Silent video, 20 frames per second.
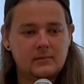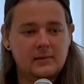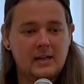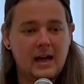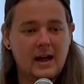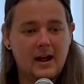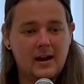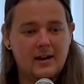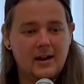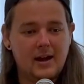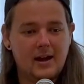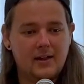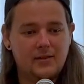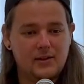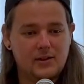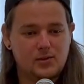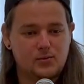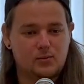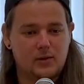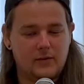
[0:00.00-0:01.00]
and
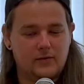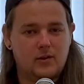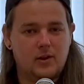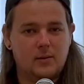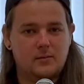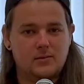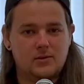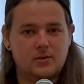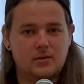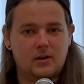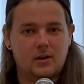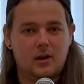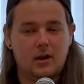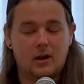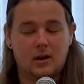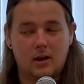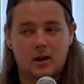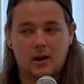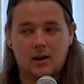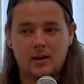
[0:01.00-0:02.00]
this riff comes
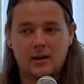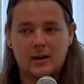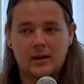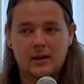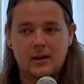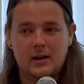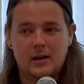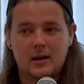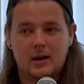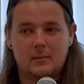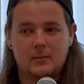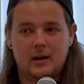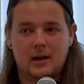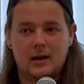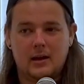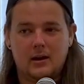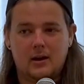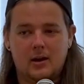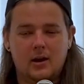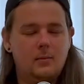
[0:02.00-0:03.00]
along, I'm
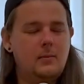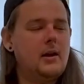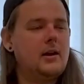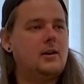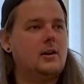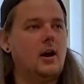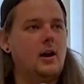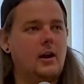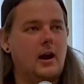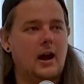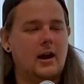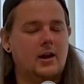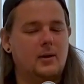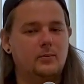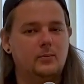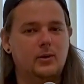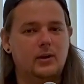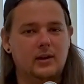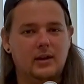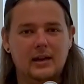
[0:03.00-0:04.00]
like, oh my God, I
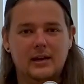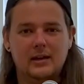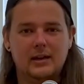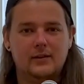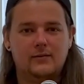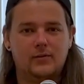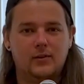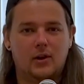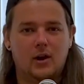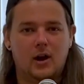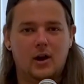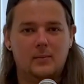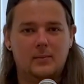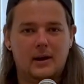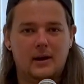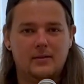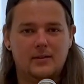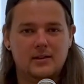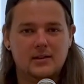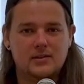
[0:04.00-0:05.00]
completely forgot
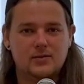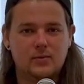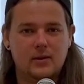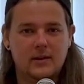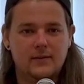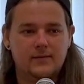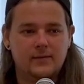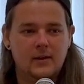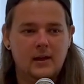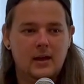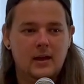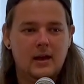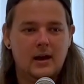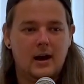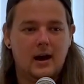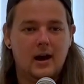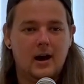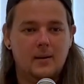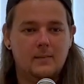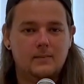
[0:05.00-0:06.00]
about this riff.
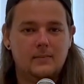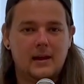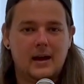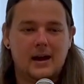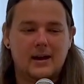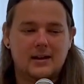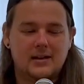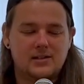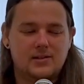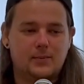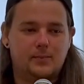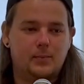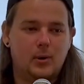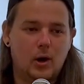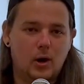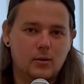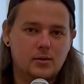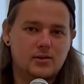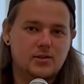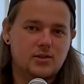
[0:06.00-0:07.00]
And it's the
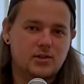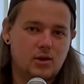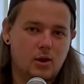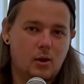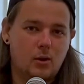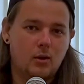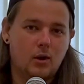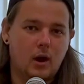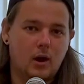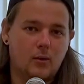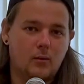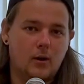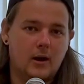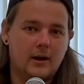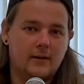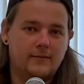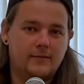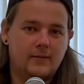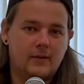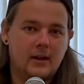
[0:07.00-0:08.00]
post-solo
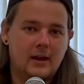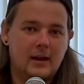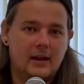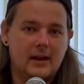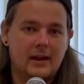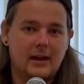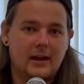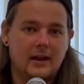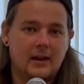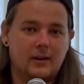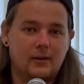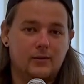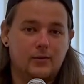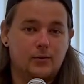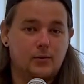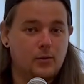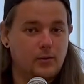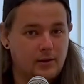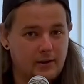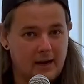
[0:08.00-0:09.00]
riff in
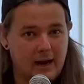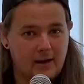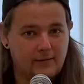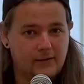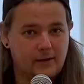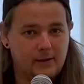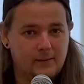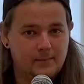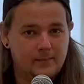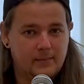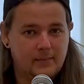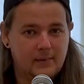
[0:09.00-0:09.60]
Through the Never.